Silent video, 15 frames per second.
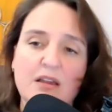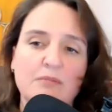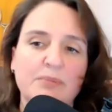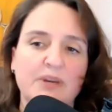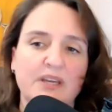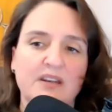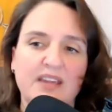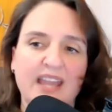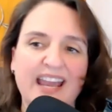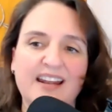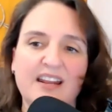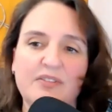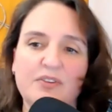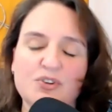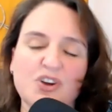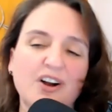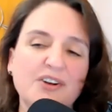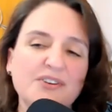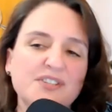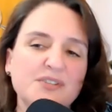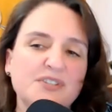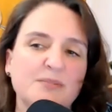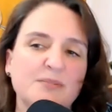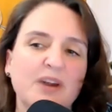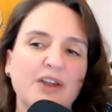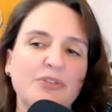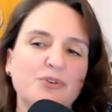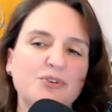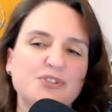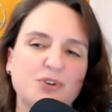But Katie, there's also some
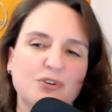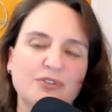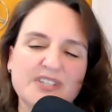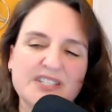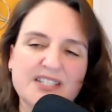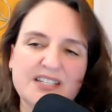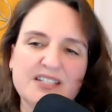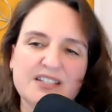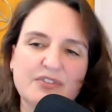other services.